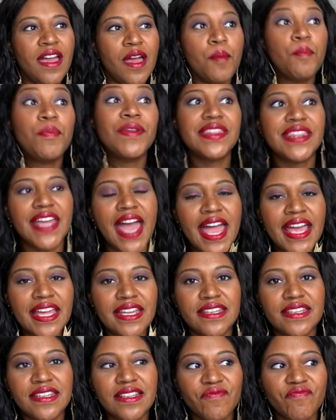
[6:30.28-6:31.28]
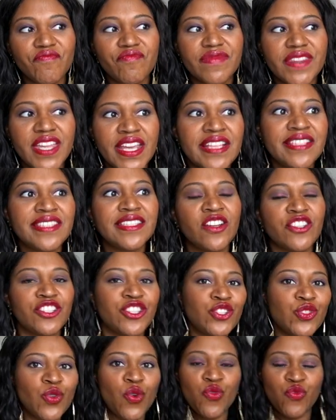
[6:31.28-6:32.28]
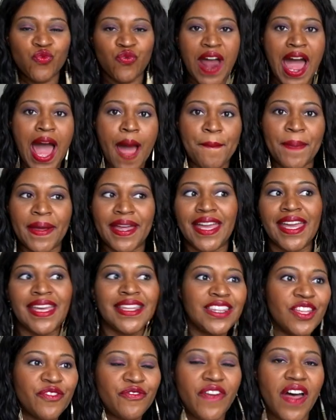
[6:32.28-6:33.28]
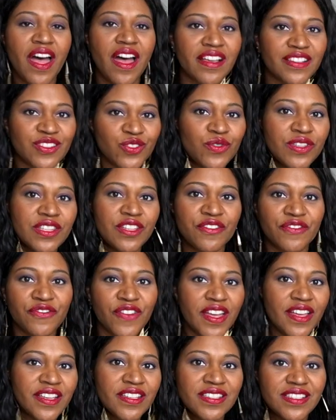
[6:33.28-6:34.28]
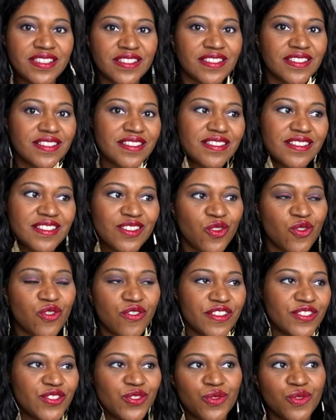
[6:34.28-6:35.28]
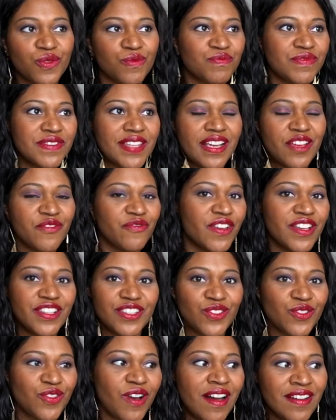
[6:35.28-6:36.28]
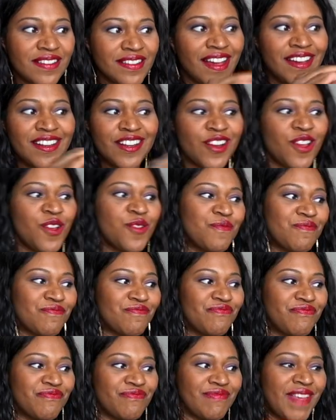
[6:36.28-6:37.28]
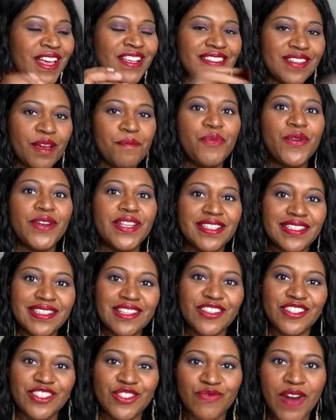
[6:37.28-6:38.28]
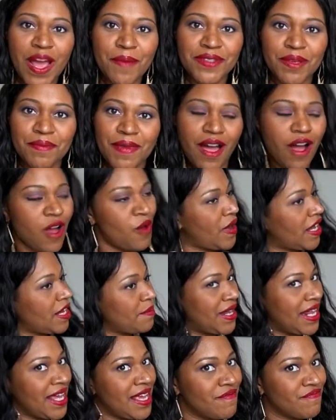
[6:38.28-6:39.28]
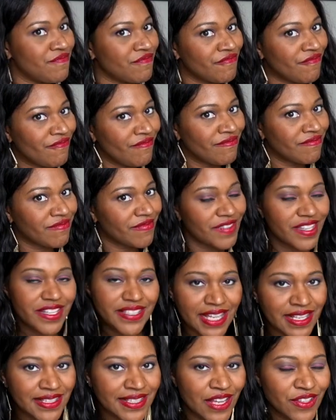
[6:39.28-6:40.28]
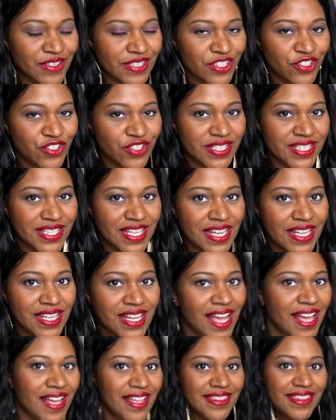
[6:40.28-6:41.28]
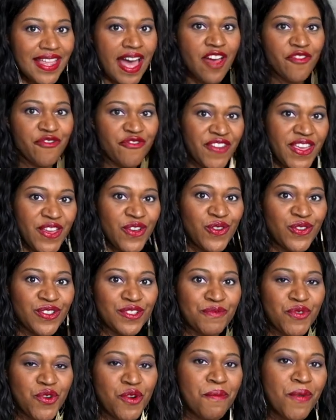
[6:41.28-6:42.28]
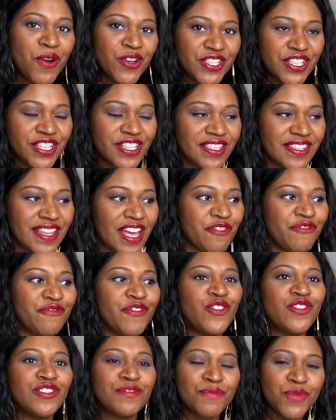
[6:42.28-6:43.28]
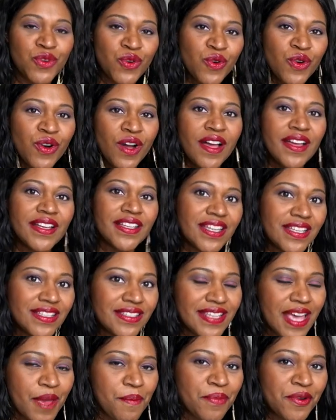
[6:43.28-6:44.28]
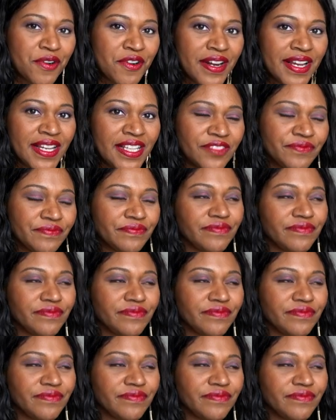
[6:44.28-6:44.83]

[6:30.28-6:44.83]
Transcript: But then he starts to sort of rap in the verse or in the first chorus or second verse, or I don't know, at some point he starts to rap. So I'm like, oh, wait a minute, because that sounds interesting. That feels more modern. That feels more contemporary.